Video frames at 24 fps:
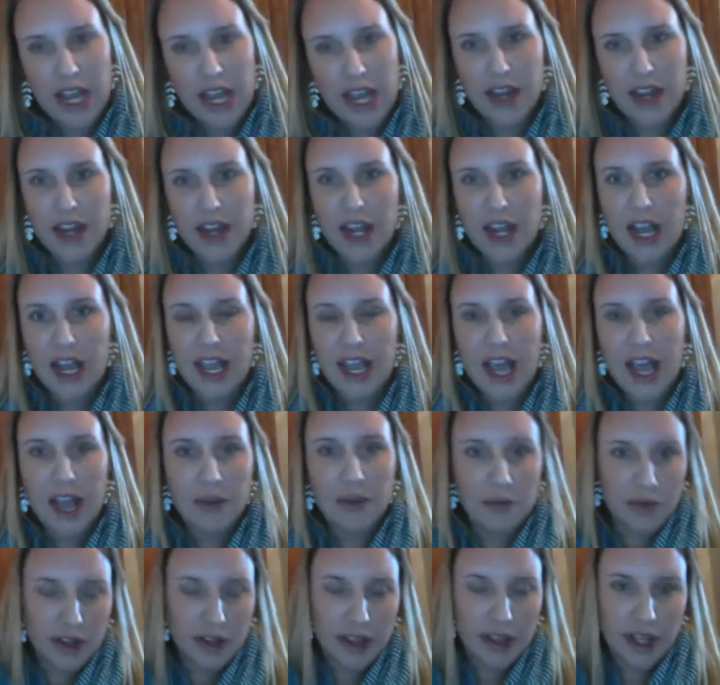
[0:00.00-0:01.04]
And
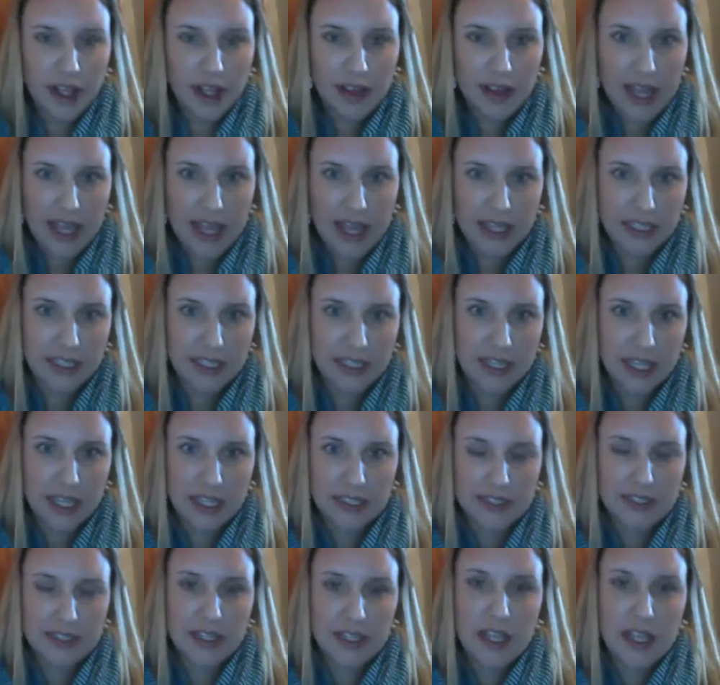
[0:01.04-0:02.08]
I really liked
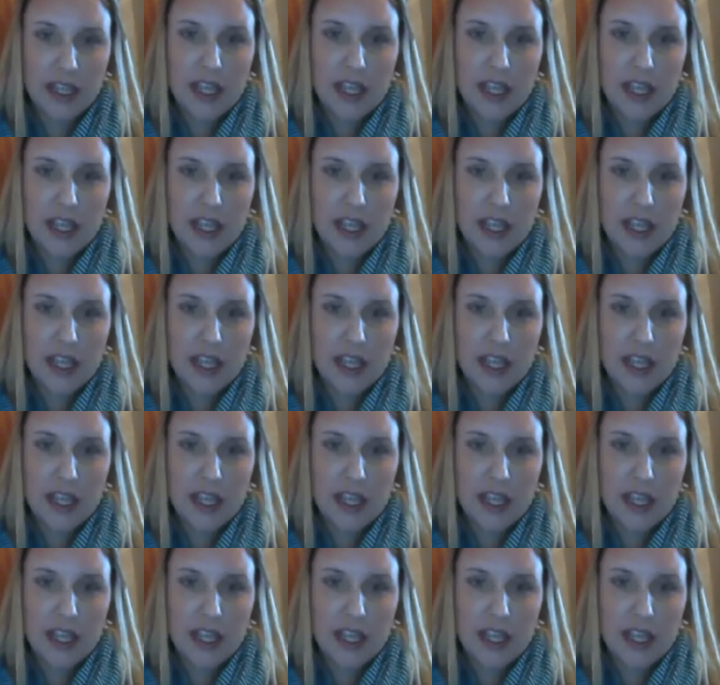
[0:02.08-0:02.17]
this